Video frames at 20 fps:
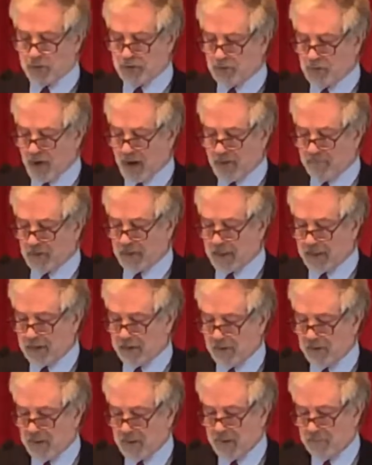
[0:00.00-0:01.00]
was traveling
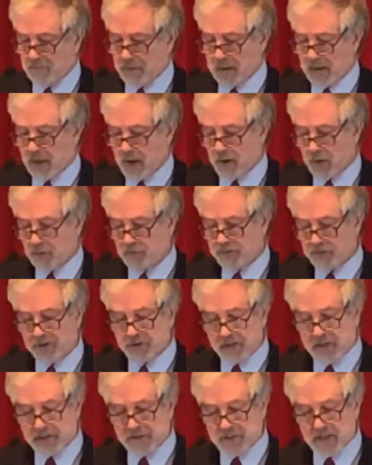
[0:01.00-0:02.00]
below, so
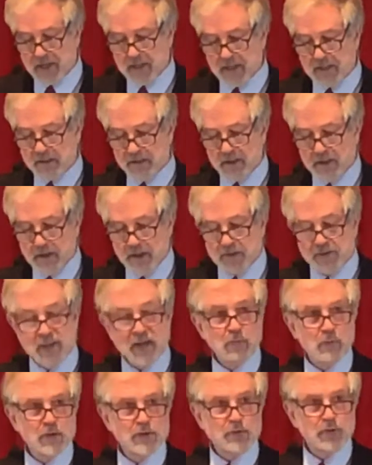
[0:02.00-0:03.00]
they decided they
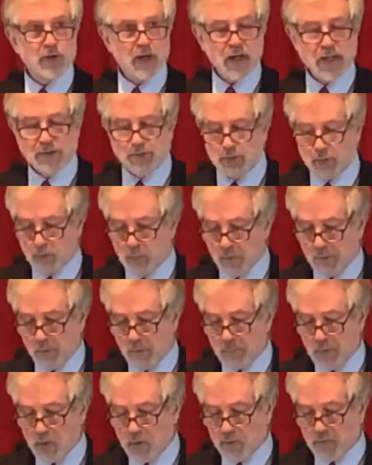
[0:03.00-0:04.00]
would try to
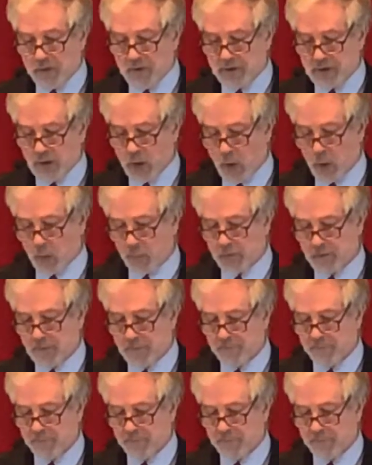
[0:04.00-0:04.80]
remove his coat.